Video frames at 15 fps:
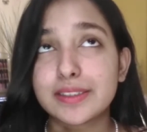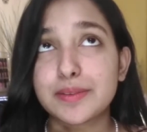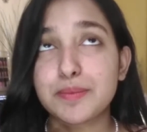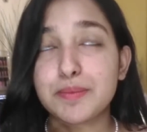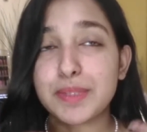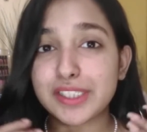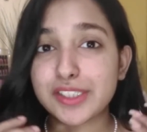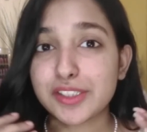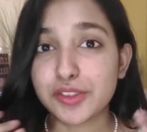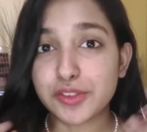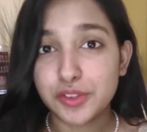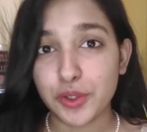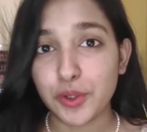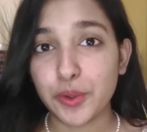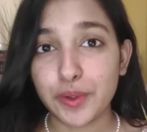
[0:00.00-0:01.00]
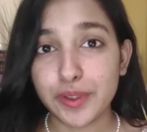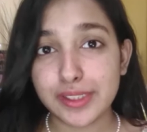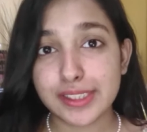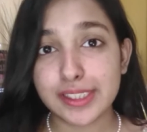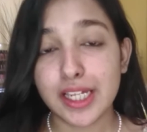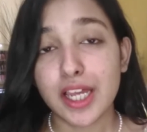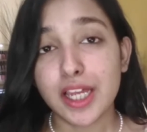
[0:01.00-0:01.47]
Miss
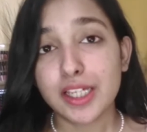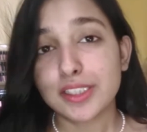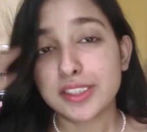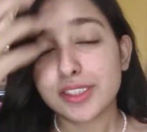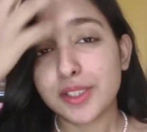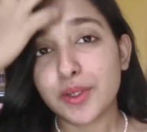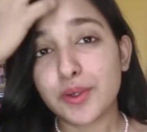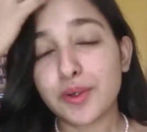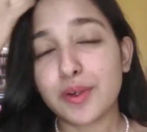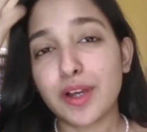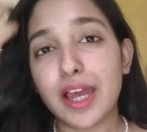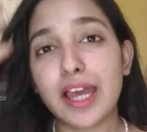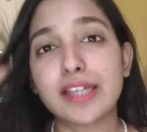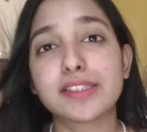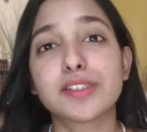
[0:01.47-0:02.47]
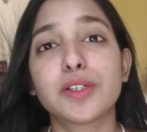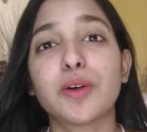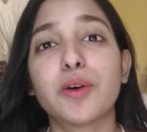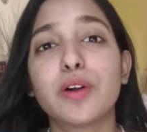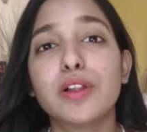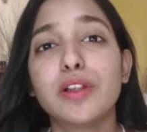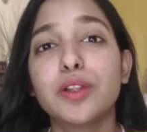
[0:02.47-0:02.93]
Rose. So as you
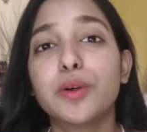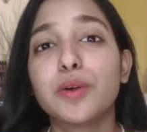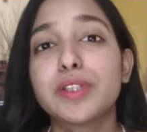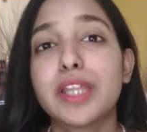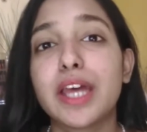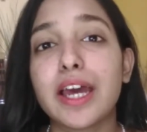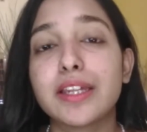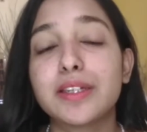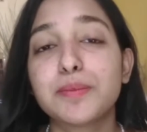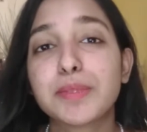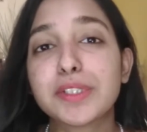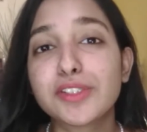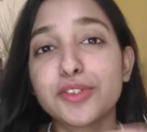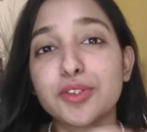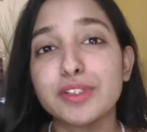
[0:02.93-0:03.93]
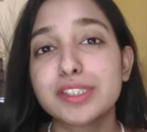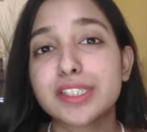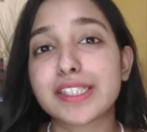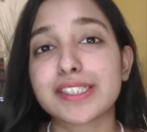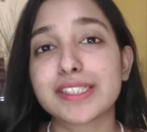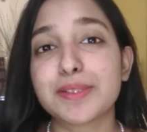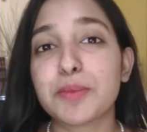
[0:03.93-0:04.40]
all know that Miss Rose
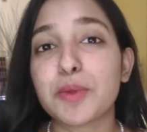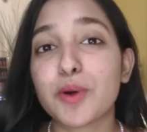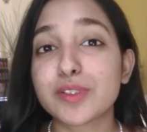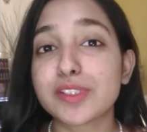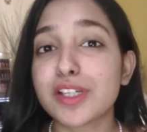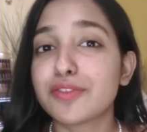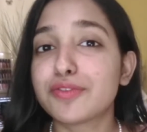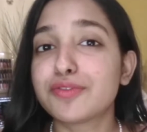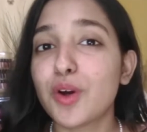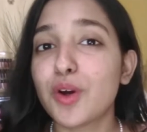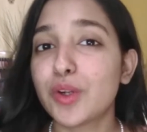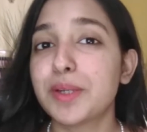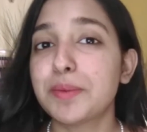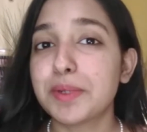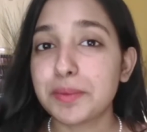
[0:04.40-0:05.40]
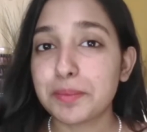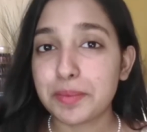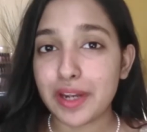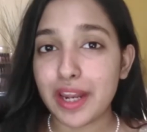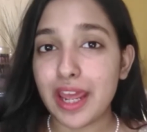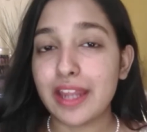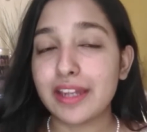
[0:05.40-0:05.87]
is the most affordable
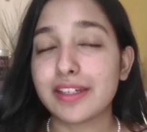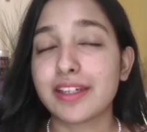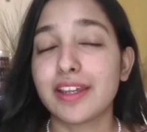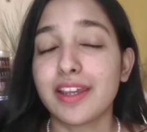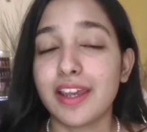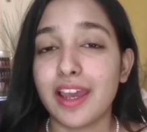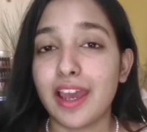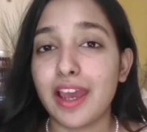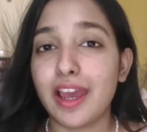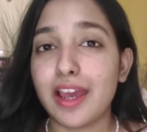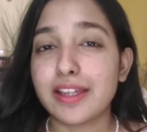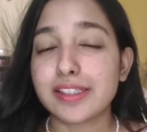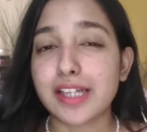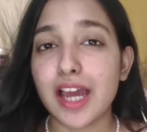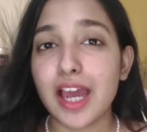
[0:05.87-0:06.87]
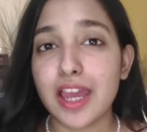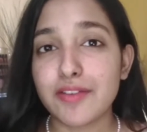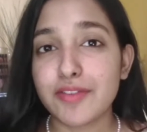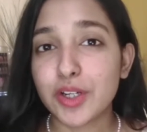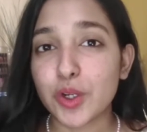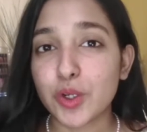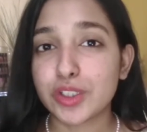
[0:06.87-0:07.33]
brand and I
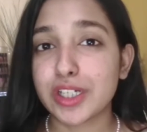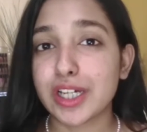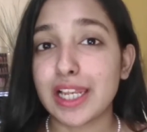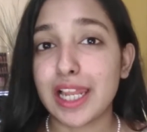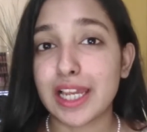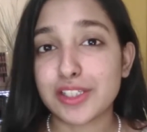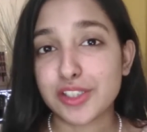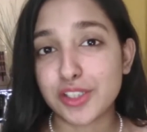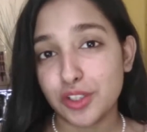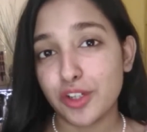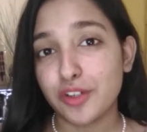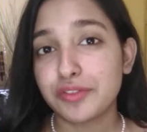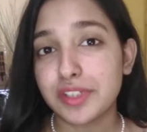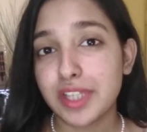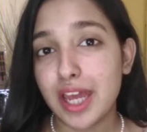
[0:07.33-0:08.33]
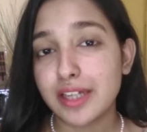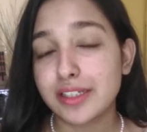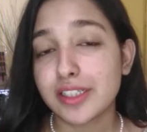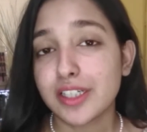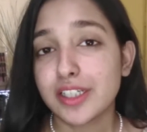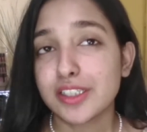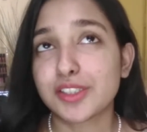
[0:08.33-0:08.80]
have a good collection of that.
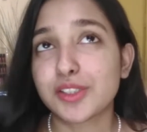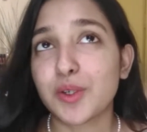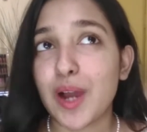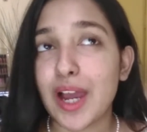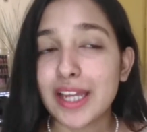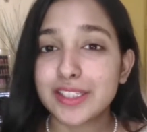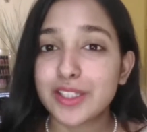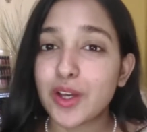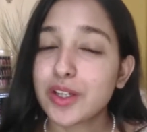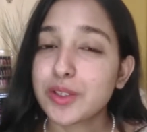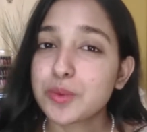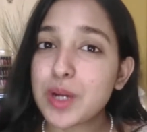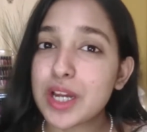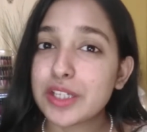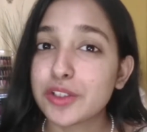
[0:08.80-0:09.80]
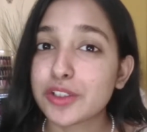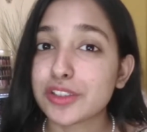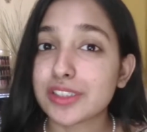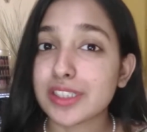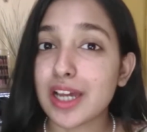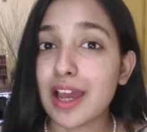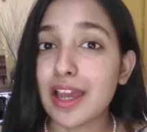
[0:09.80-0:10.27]
So I thought why not
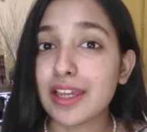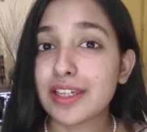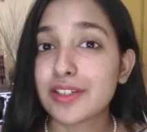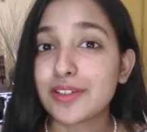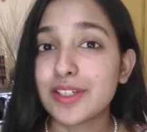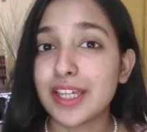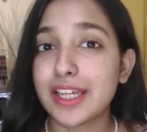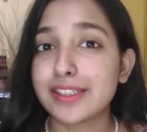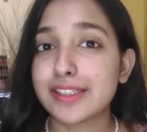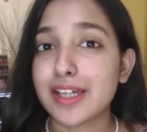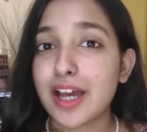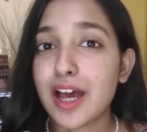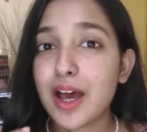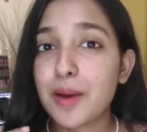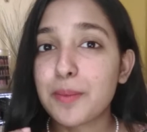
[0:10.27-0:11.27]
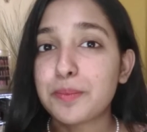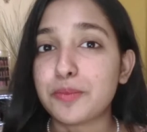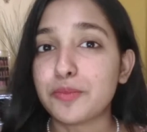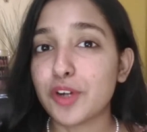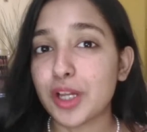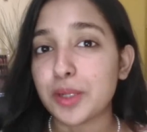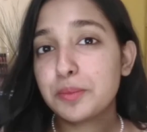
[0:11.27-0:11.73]
I create a
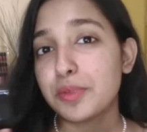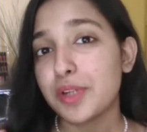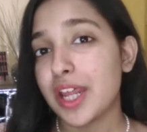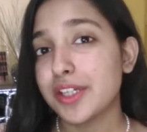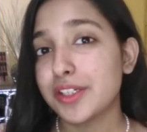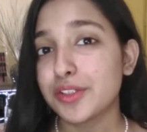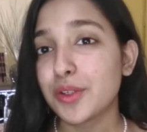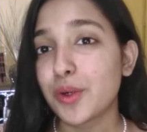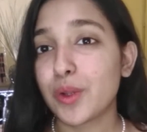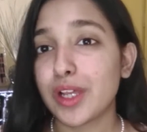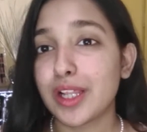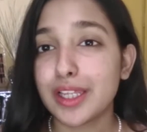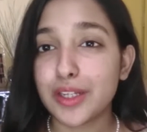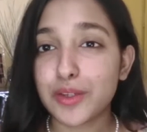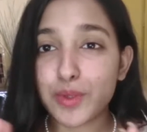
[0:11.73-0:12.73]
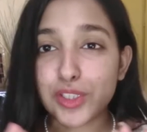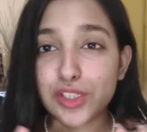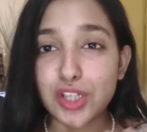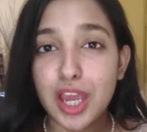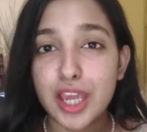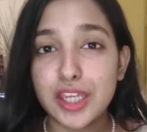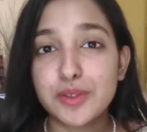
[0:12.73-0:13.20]
one brand tutorial in
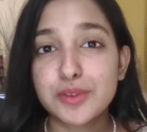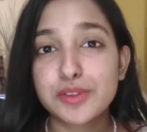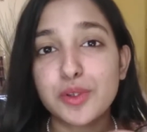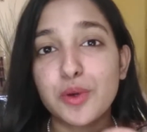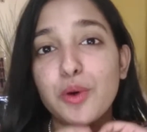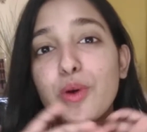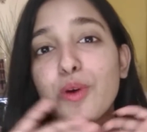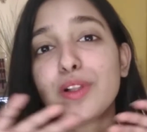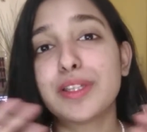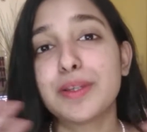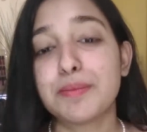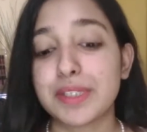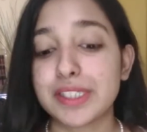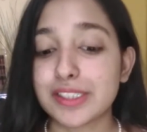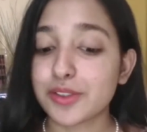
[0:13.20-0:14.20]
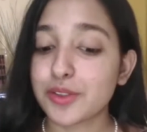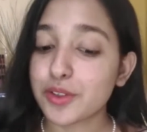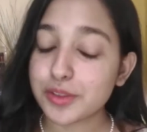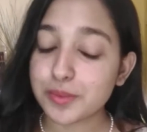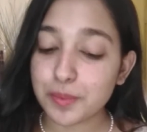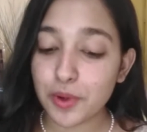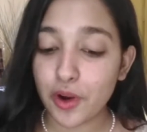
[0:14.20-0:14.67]
which I use all the Miss
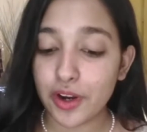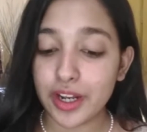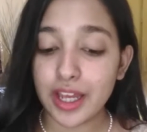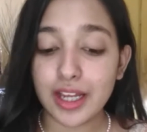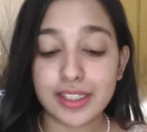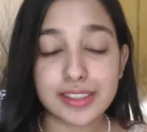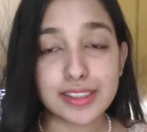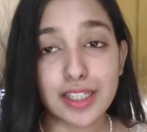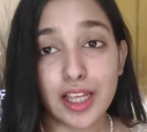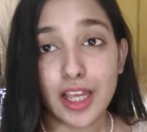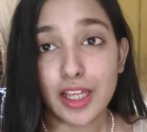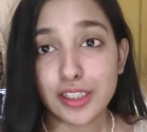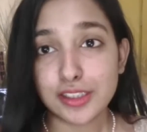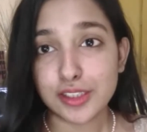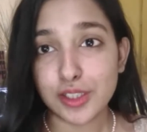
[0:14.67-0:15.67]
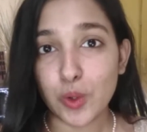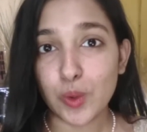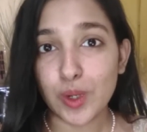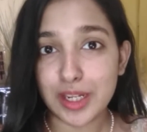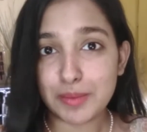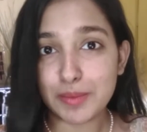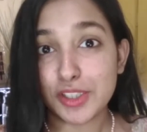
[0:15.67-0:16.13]
Rose products. So
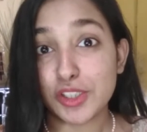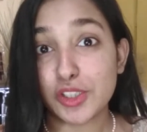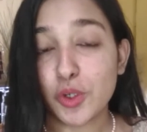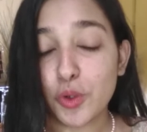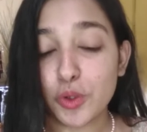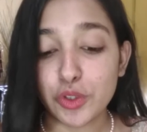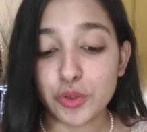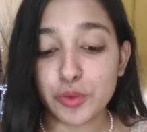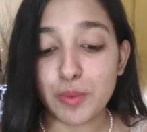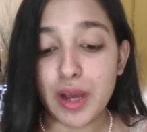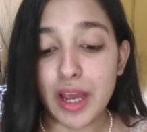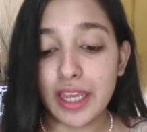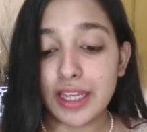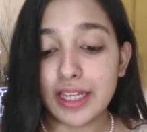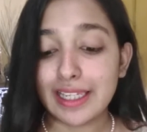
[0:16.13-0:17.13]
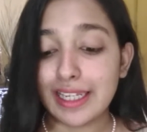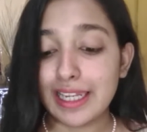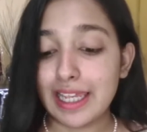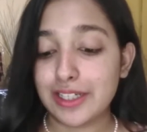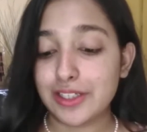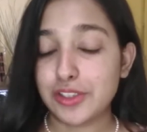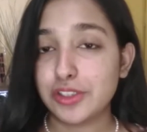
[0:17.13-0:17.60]
let me show you my
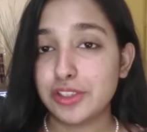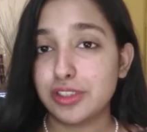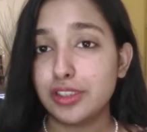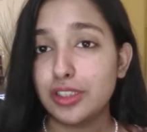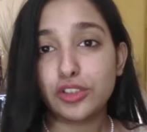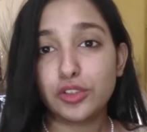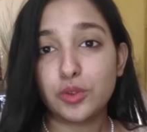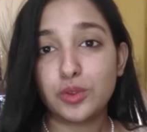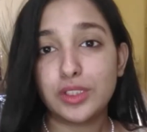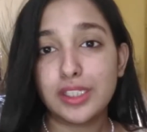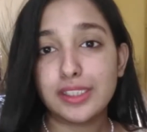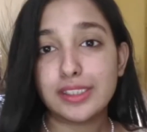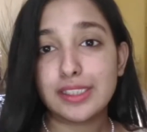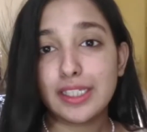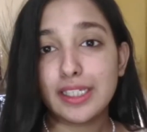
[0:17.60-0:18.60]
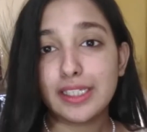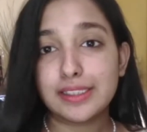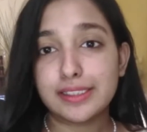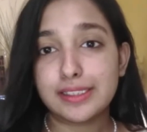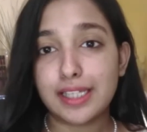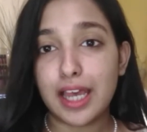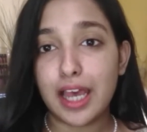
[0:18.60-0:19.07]
collection. So this
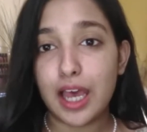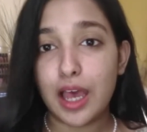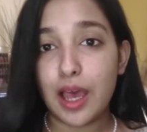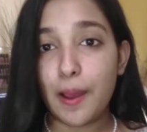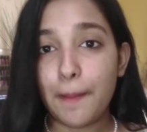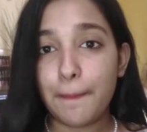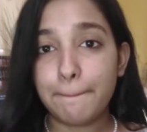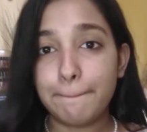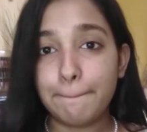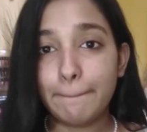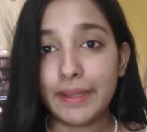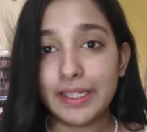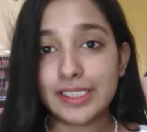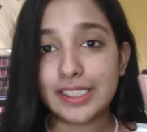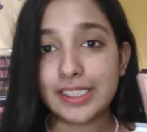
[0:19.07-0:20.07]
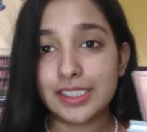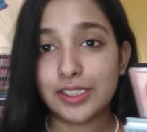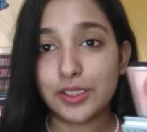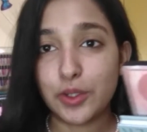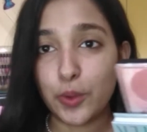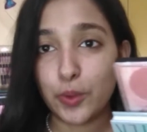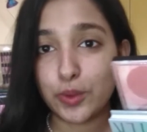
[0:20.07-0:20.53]
is a Miss
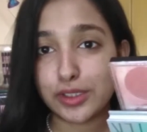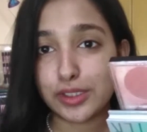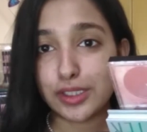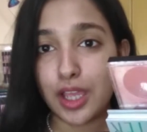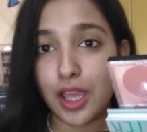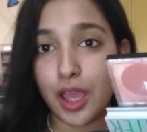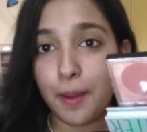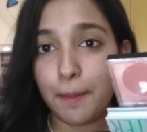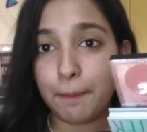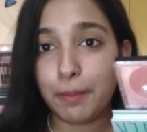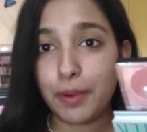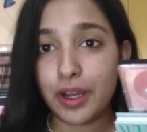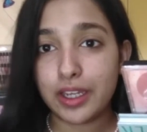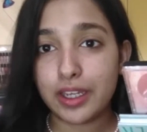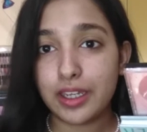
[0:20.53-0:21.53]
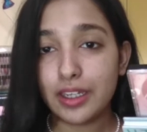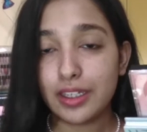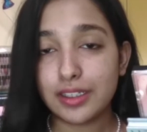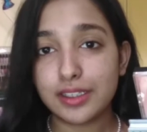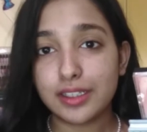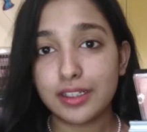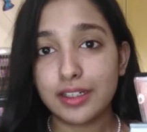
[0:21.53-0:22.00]
Rose
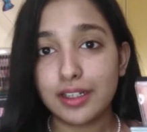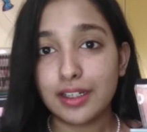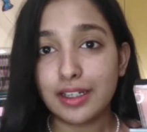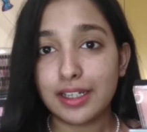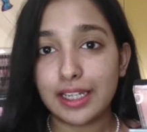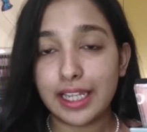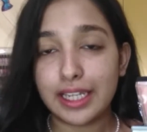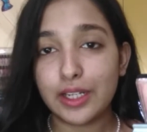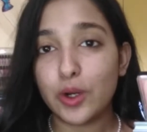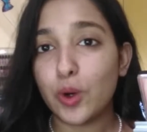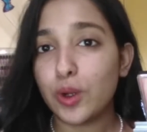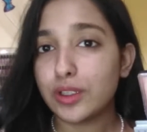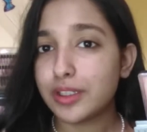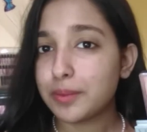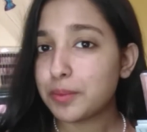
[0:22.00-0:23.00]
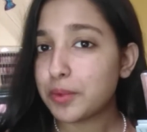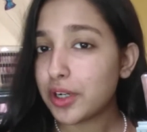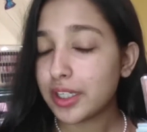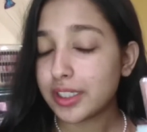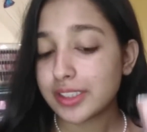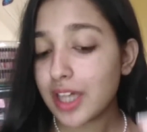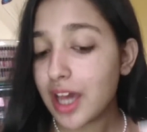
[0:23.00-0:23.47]
bucket. Like all the
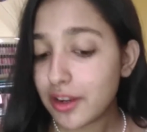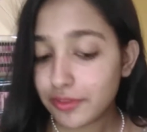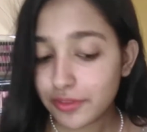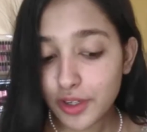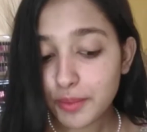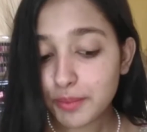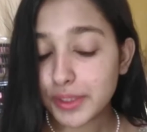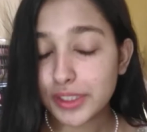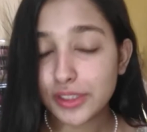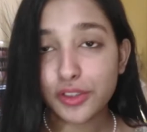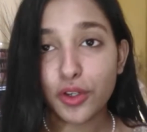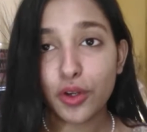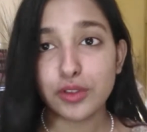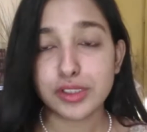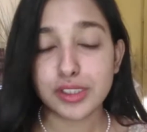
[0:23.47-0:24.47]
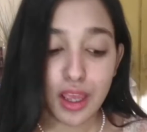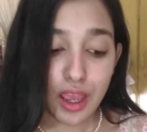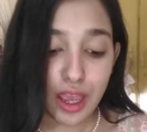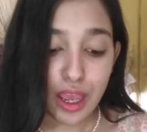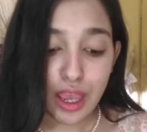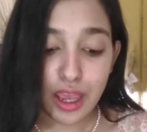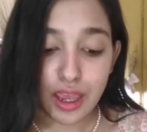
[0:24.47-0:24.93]
products are from Miss Rose,
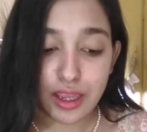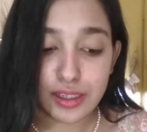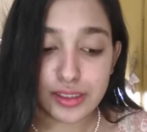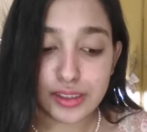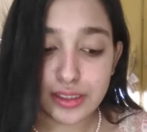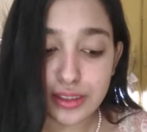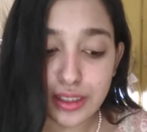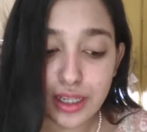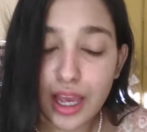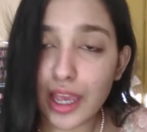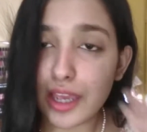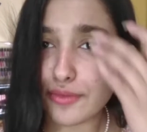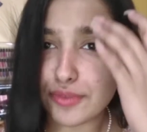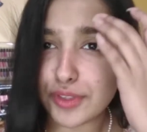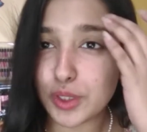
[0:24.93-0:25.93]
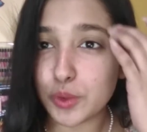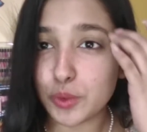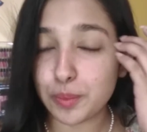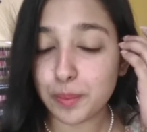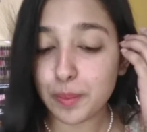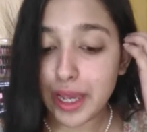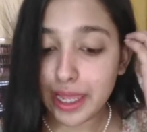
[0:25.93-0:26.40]
and I have
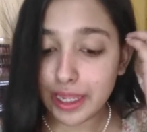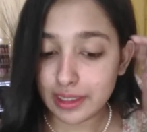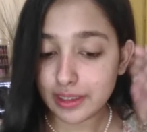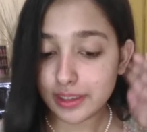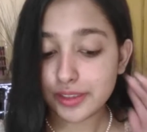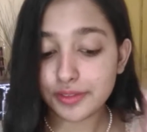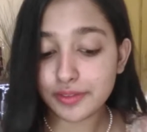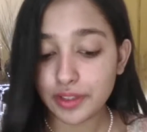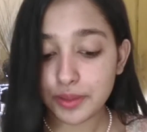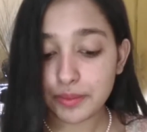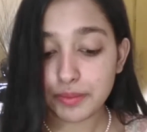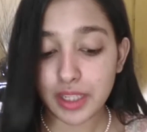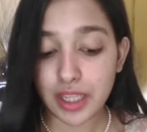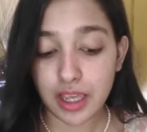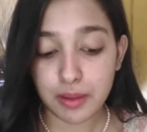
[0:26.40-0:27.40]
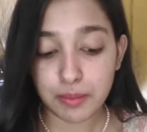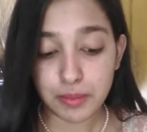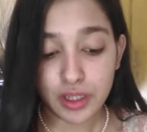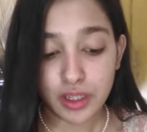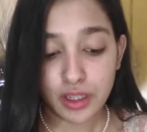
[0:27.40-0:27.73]
few palettes from them.